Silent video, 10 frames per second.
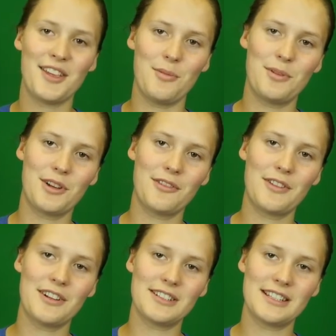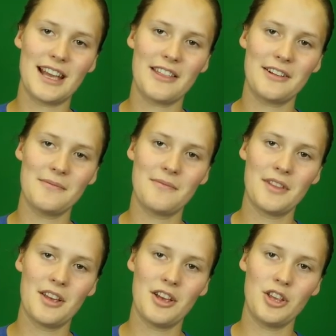You pull your fingers together.
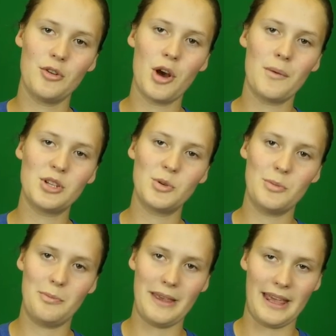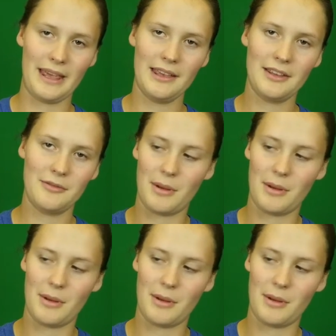You go into a B.